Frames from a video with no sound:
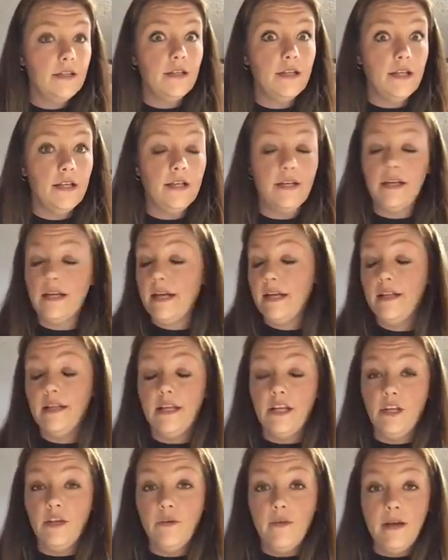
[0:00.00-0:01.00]
And
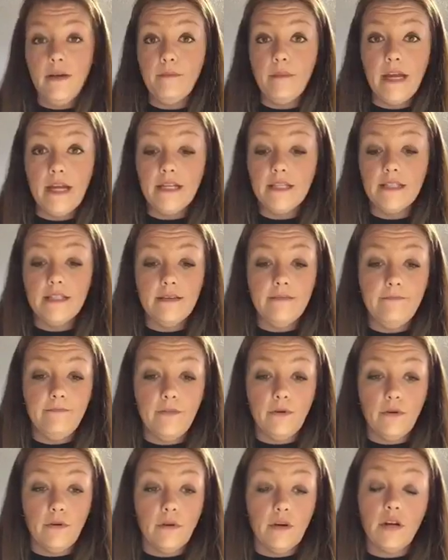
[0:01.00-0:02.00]
then you have medicine
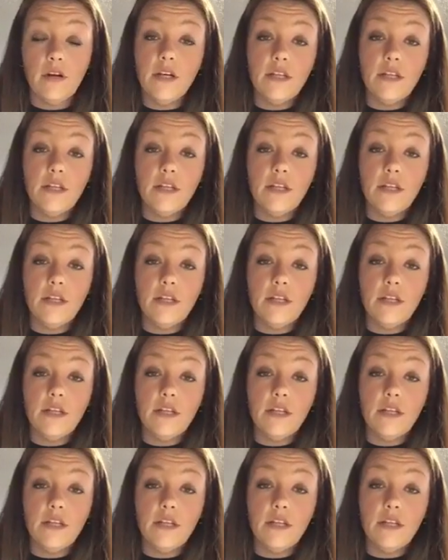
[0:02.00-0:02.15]
for,